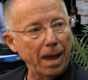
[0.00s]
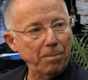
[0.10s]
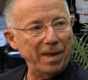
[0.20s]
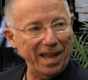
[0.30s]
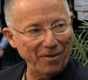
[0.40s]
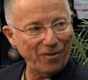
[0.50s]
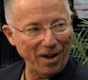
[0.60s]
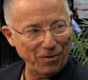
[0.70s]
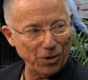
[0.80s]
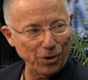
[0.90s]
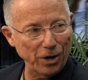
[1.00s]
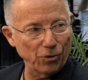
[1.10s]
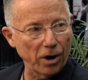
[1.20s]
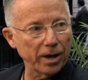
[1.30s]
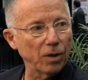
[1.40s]
APF 530
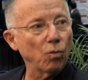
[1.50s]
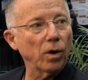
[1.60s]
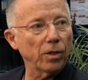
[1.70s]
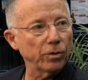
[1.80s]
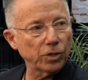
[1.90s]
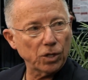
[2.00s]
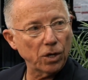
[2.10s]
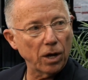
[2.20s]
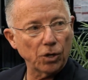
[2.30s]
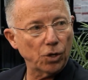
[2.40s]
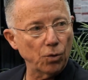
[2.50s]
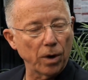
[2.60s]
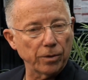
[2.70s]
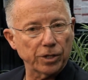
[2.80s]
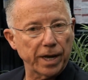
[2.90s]
drug in one of those uh,
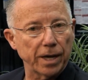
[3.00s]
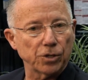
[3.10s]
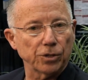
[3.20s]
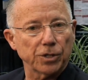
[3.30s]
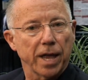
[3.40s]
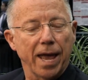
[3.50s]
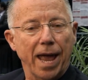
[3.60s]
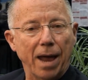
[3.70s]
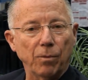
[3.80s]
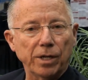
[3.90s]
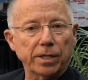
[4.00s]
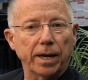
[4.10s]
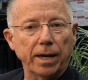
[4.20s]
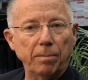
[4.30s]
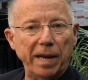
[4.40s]
two other schedules, and we
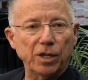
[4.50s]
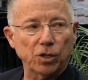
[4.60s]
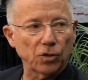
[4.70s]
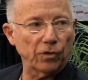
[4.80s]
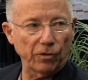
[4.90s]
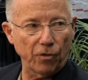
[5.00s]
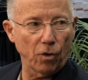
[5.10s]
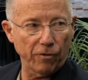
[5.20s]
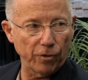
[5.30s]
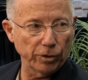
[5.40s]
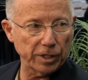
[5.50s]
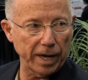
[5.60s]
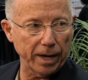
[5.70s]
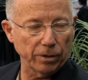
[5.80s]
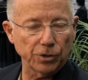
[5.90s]
studied patients for four full
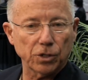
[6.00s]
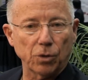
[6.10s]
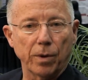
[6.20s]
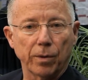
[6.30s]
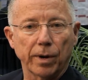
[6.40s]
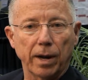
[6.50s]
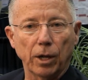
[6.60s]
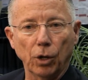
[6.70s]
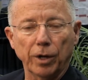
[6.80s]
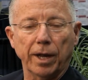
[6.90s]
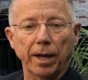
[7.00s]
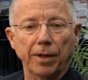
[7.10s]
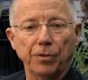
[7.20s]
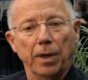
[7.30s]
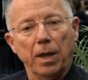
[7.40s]
cycles. So we were looking
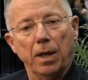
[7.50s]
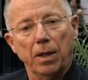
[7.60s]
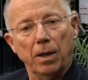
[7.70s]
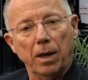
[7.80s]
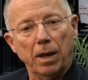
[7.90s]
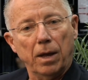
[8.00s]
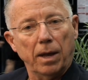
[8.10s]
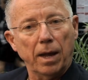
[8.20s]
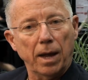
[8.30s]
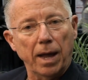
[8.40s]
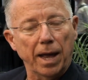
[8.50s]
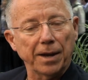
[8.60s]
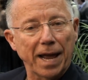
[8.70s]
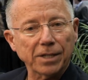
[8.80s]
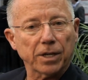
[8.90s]
at
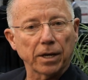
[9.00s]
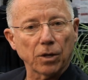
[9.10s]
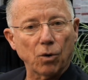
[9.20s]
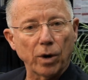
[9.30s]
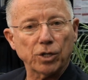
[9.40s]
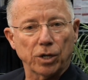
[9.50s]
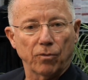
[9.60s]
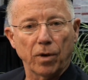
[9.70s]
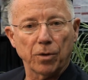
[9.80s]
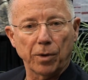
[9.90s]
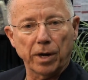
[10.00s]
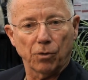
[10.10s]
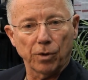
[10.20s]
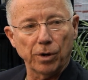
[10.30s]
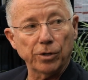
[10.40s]
and asking the question of whether we
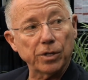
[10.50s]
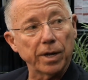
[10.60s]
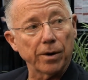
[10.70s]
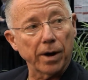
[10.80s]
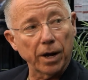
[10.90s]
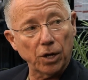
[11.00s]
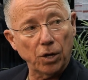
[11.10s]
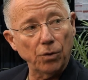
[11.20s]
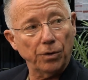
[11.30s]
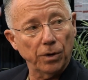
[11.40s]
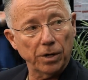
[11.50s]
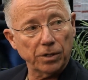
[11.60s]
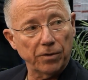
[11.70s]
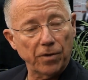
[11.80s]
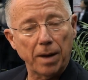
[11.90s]
could reduce their acute
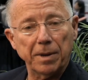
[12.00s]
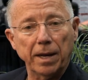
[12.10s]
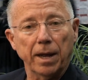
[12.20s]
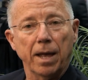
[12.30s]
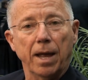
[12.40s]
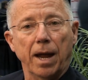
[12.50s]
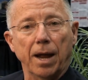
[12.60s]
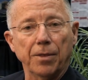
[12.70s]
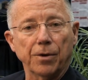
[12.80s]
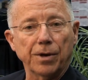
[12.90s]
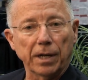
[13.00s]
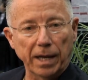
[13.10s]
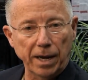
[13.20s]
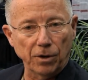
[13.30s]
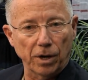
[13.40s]
nausea and vomiting and their
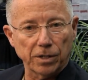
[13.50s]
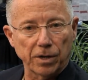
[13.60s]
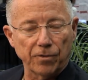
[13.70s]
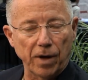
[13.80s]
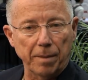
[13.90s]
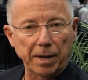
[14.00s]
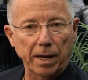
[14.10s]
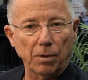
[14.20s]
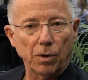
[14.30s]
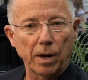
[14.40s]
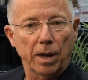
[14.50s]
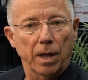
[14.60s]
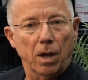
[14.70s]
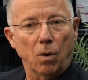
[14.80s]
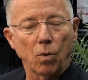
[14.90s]
delayed nausea and vomiting. And we
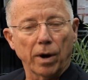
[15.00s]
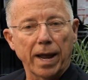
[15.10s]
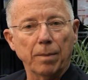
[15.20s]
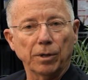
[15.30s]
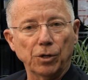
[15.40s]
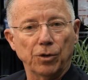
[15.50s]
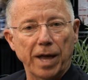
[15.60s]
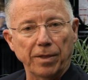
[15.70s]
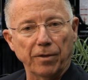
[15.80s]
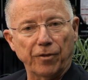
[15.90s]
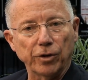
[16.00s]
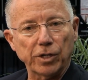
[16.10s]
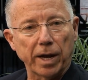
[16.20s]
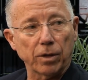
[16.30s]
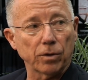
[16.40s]
were able to do that in the
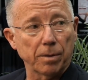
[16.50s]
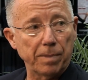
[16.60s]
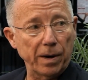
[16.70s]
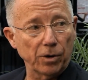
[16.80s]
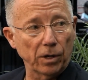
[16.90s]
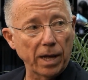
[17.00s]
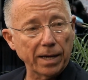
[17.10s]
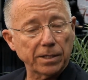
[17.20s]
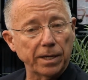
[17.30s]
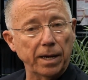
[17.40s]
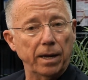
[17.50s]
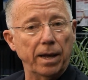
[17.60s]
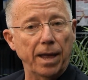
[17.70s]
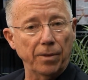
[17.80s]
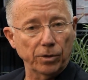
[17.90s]
first cycle compared to Loxi
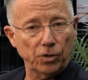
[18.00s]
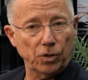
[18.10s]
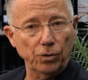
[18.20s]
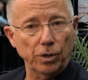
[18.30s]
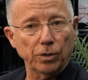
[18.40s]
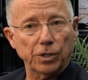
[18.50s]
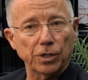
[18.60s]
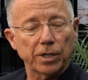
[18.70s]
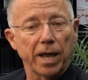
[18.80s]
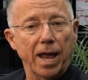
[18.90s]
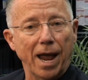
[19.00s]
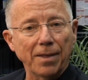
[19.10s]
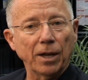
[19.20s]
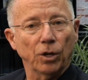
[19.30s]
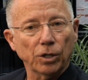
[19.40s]
and those two doses,
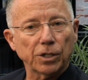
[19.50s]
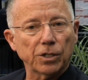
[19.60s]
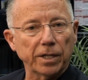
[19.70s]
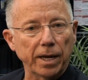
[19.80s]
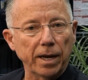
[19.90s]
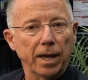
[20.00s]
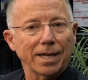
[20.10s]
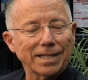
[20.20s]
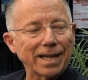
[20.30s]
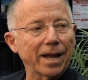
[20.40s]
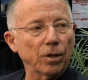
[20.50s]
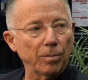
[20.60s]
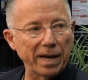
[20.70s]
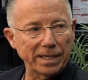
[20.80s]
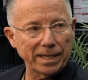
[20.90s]
and then look to see
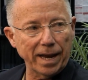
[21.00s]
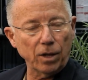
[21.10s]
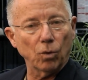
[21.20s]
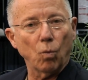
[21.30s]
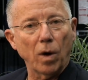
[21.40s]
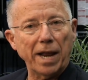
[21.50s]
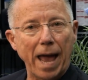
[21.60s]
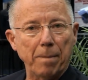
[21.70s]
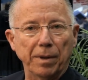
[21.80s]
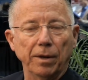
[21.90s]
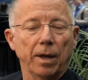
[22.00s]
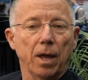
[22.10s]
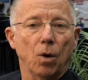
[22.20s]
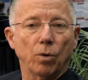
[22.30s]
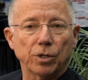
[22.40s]
cycle by cycle what happened
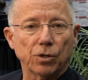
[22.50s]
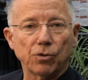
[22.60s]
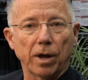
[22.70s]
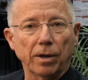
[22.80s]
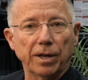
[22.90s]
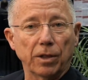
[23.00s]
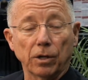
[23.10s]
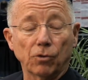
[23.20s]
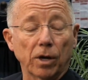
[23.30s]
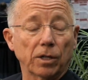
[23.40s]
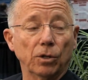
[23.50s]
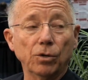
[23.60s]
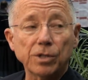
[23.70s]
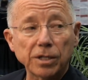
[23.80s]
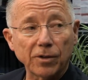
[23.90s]
was the drug, did the drug
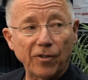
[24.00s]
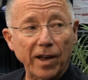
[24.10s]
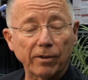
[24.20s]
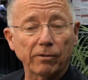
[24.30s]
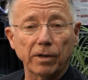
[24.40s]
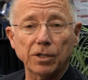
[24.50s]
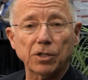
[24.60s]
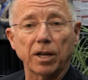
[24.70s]
lose its effectiveness?